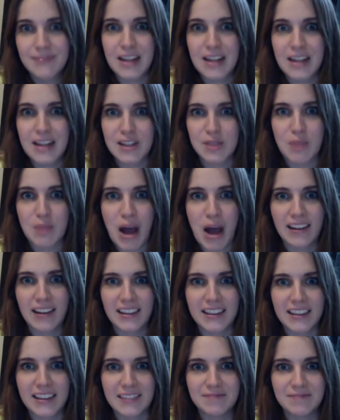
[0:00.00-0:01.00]
and
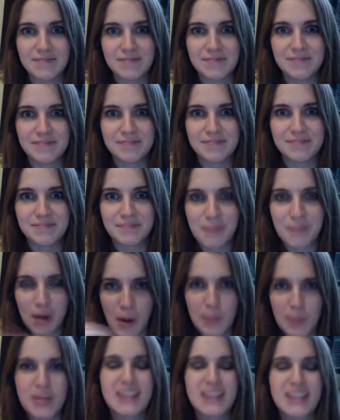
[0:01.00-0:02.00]
smiling
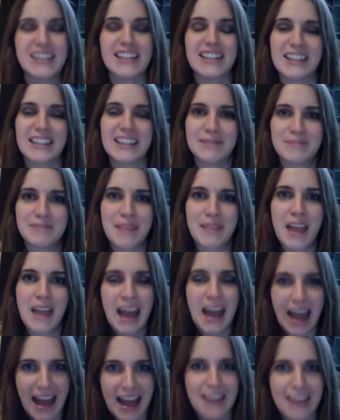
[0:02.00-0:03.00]
appealingly
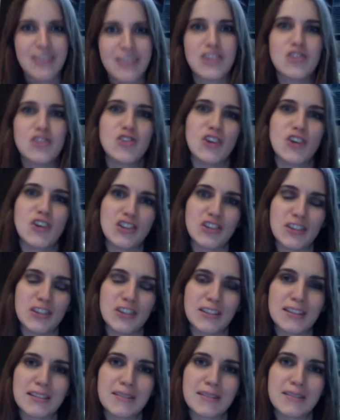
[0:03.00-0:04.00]
at the
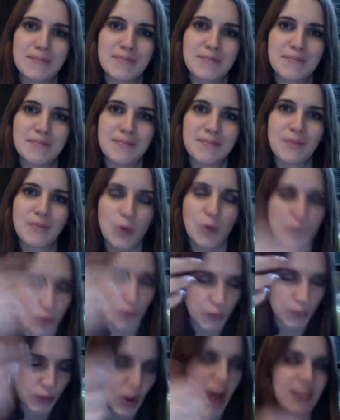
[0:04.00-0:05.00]
judges with your
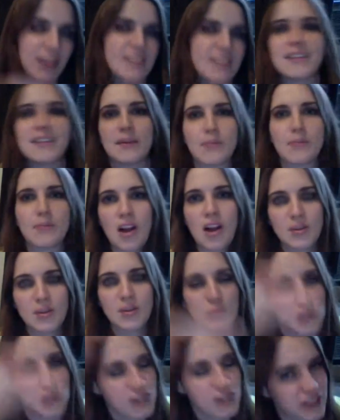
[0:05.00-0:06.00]
flawless lip
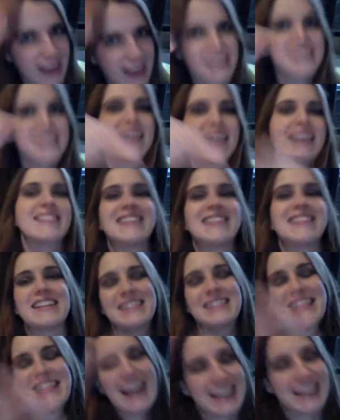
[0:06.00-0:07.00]
gloss which that is not a
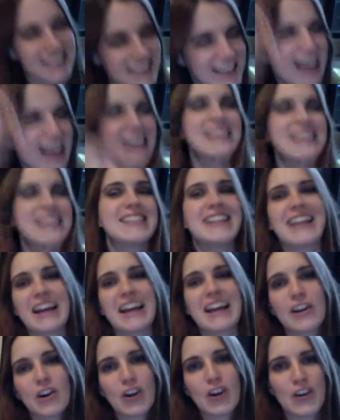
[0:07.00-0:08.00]
dig that is not a dig
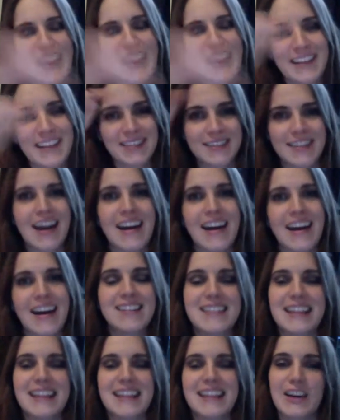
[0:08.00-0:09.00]
at her that is not a
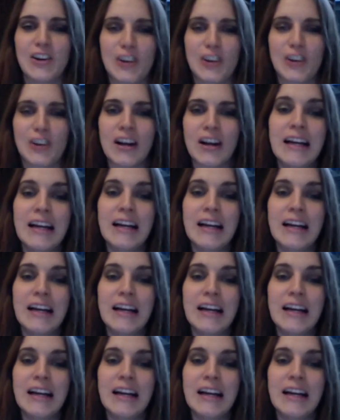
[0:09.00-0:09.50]
dig at her